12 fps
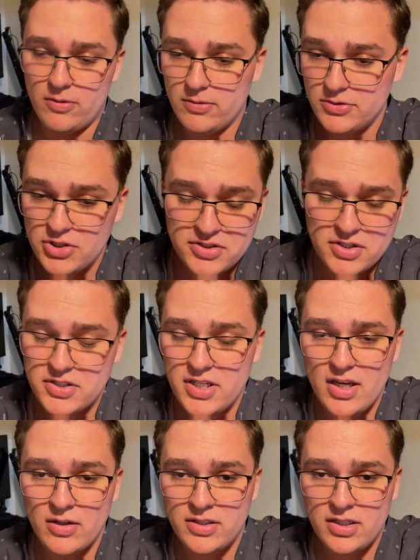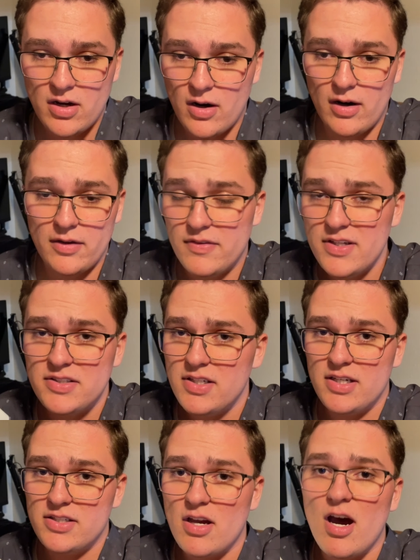just the TLDR, this
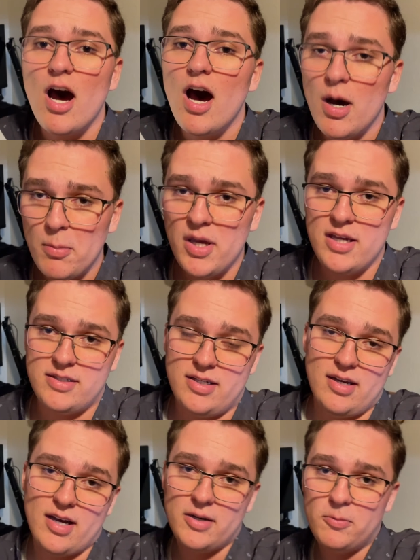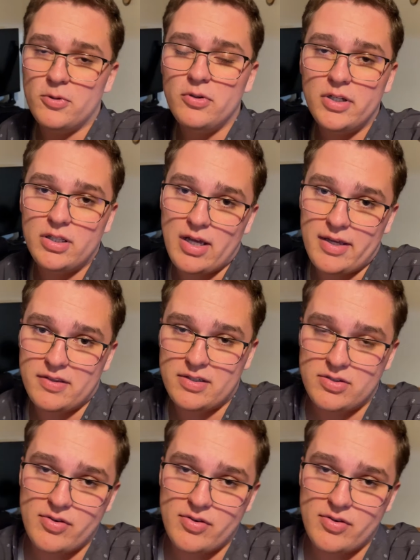thing is amazing. I really like this